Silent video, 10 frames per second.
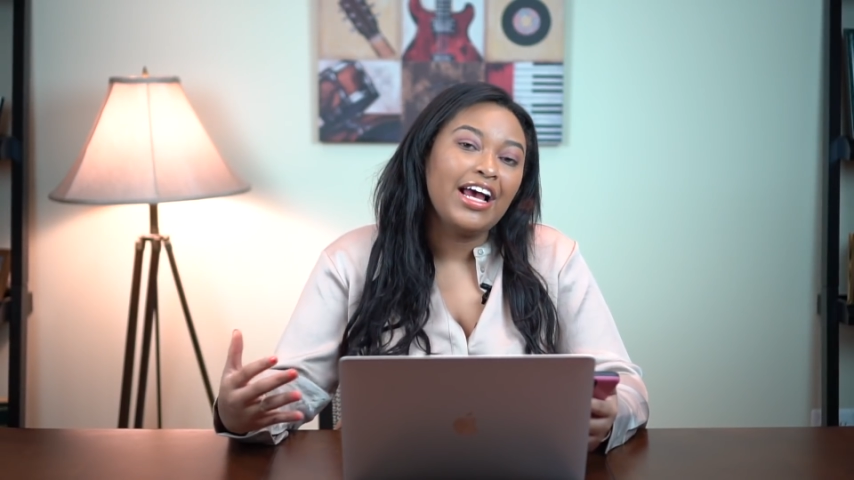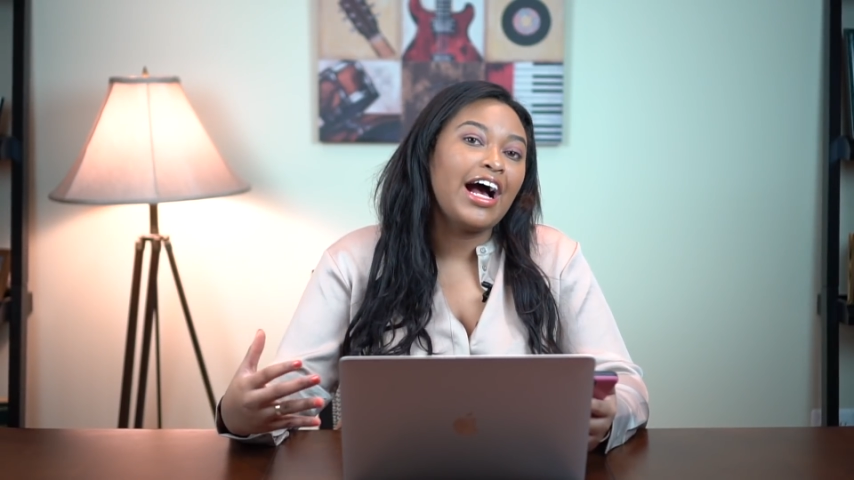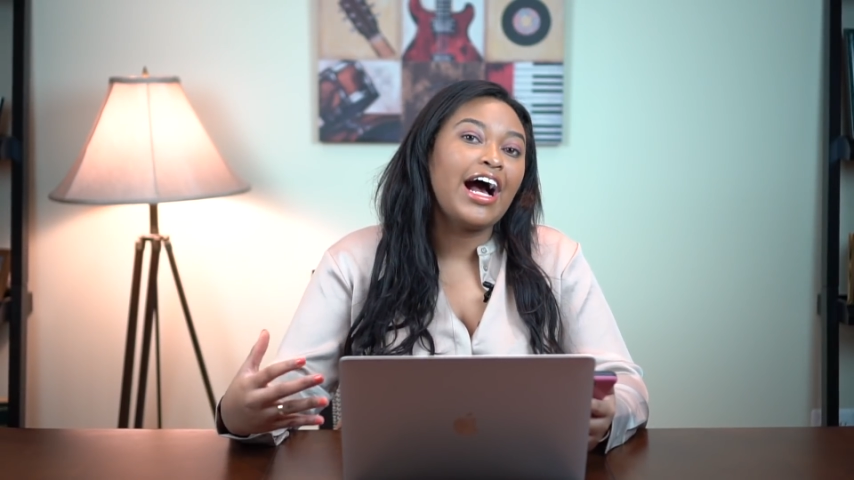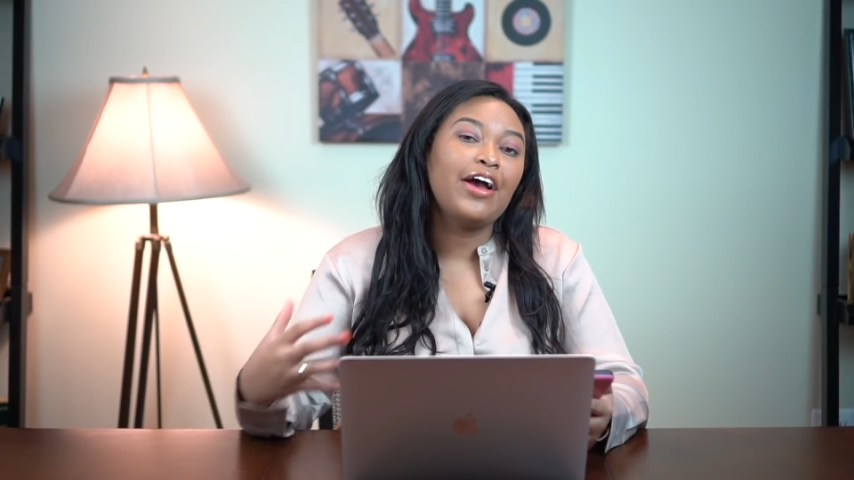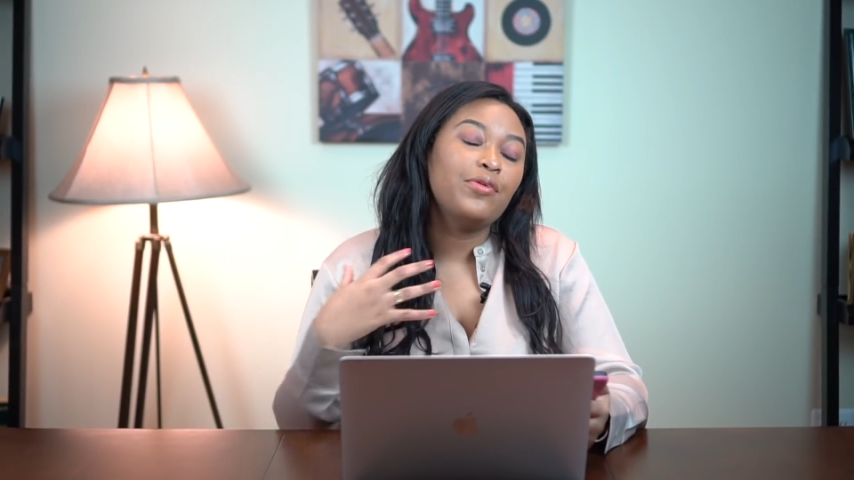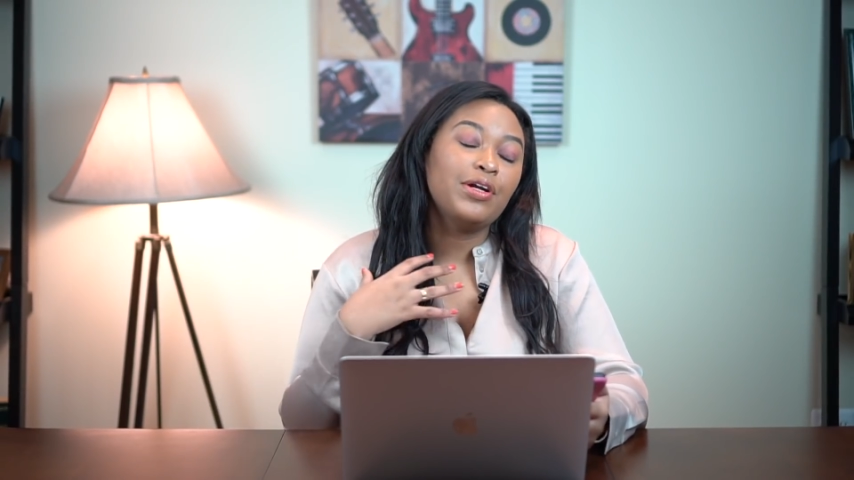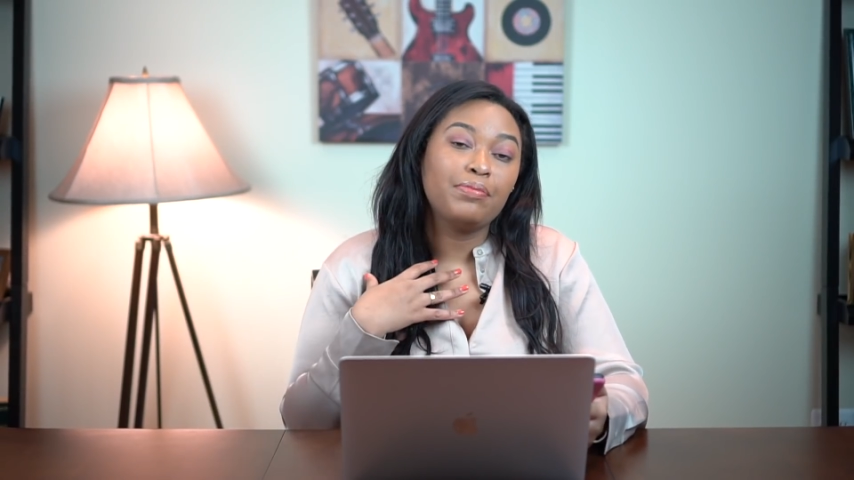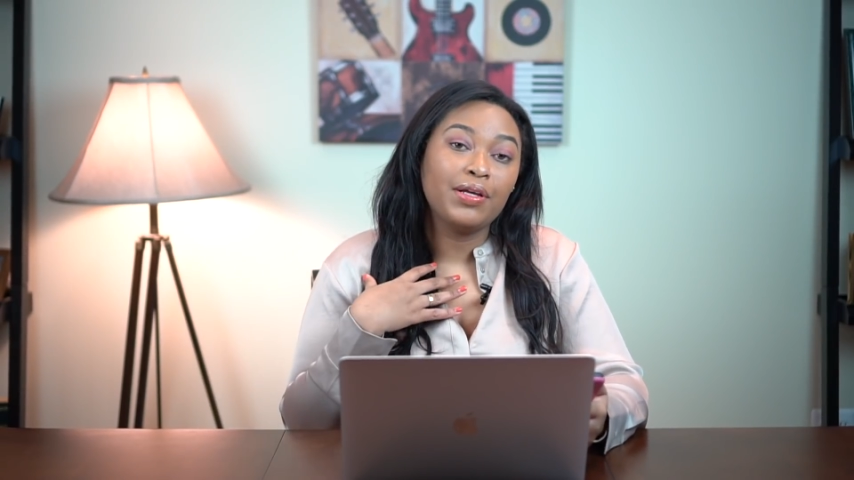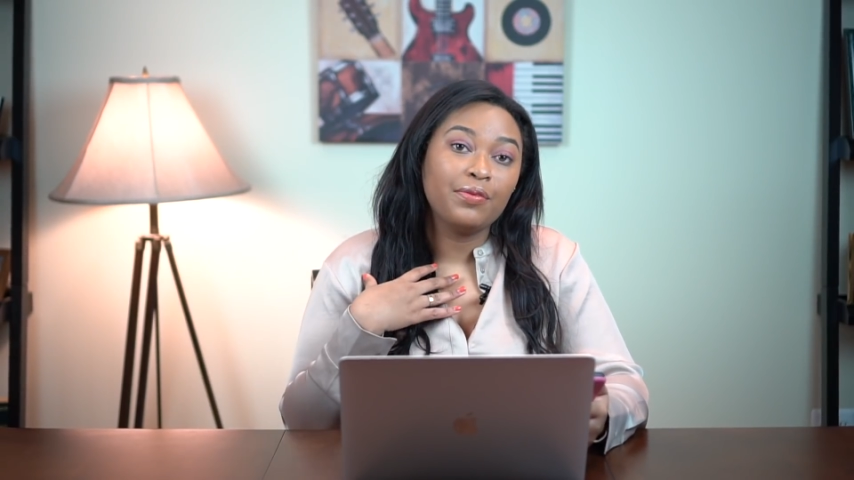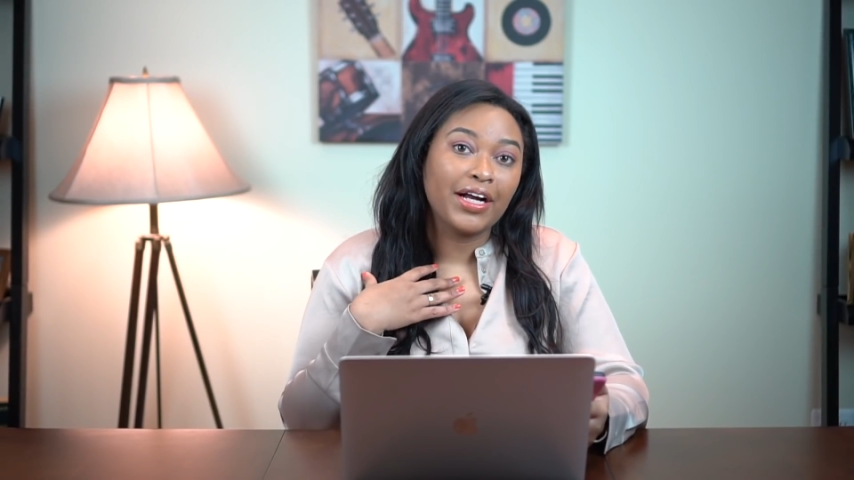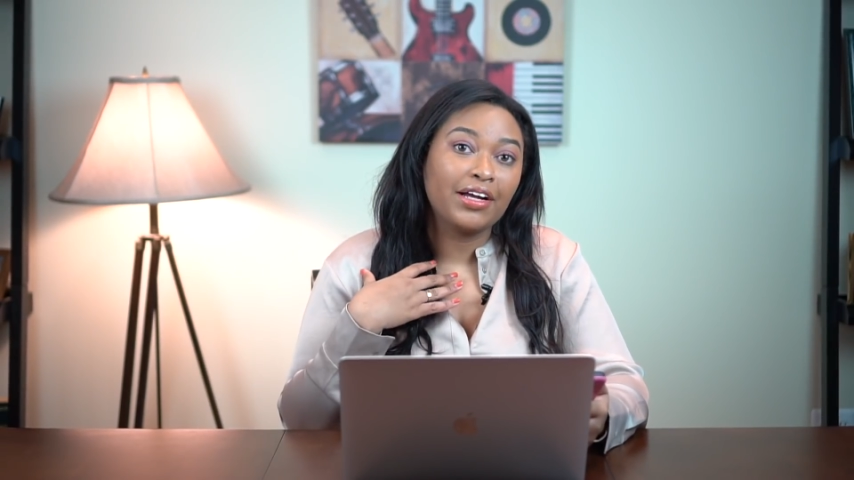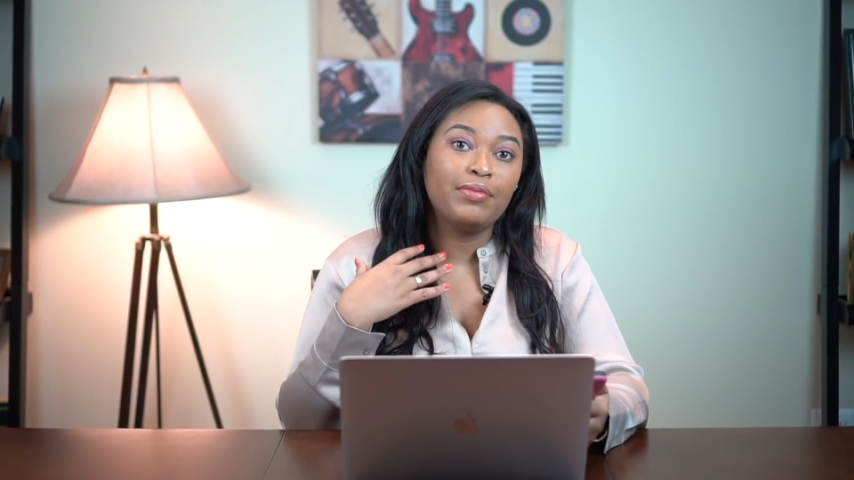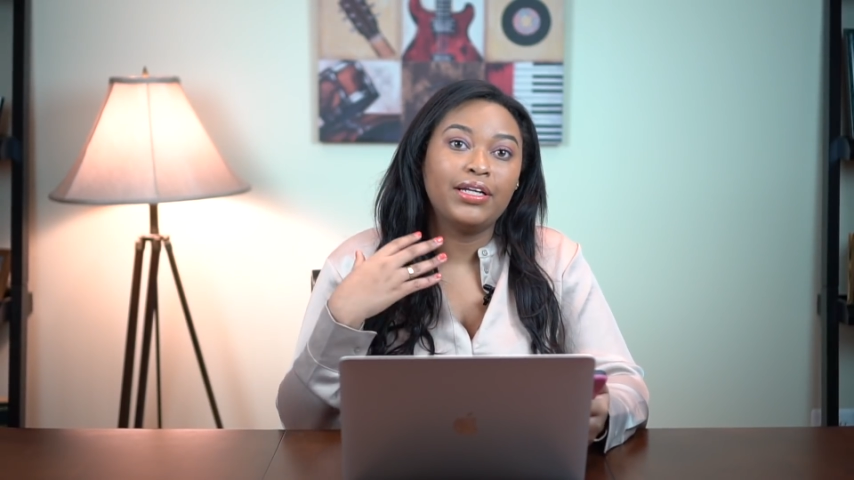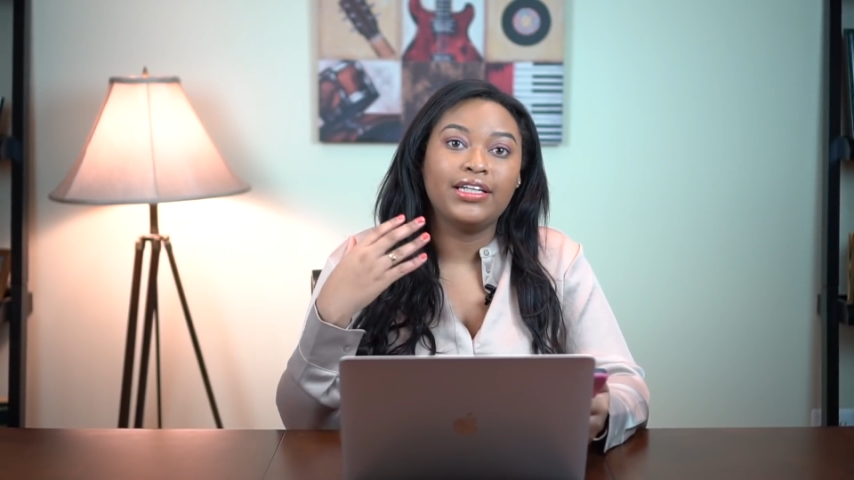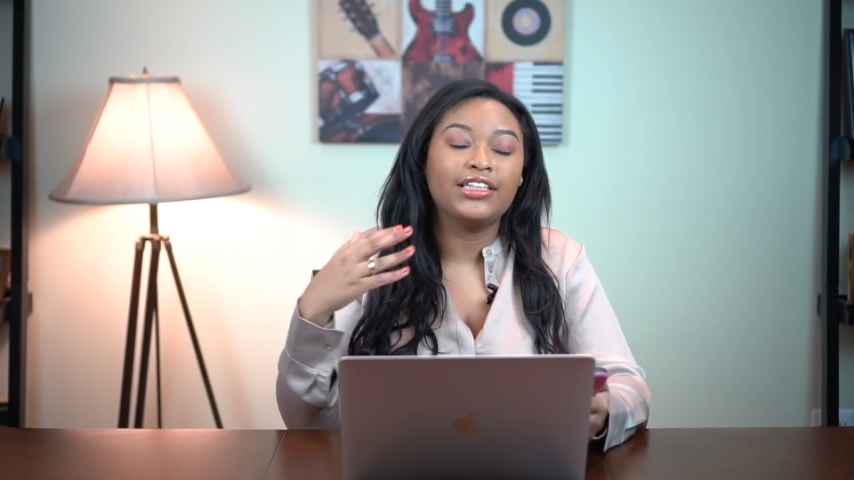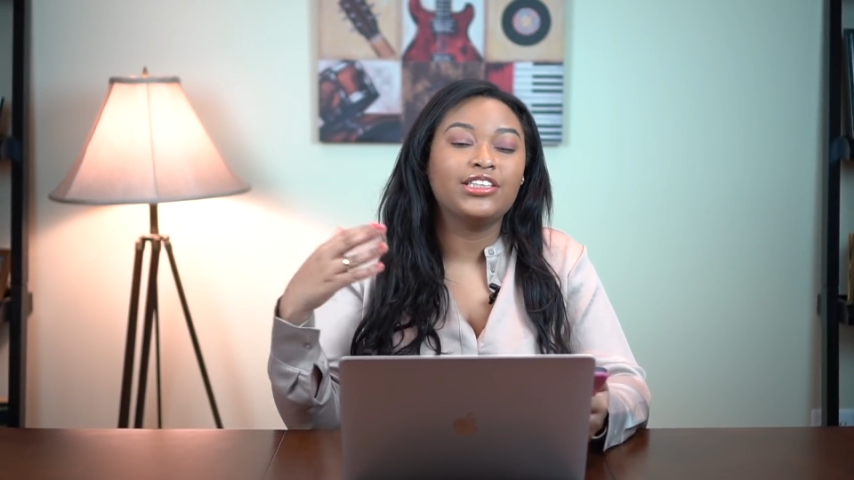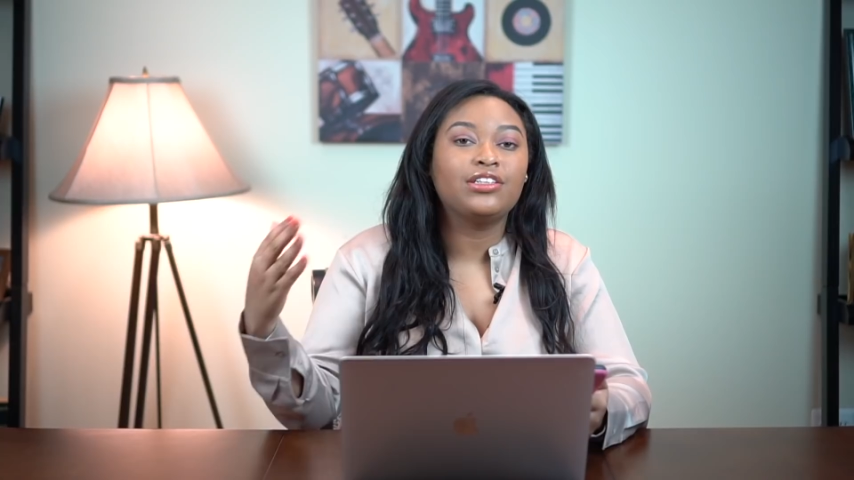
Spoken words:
I wouldn't be recommending it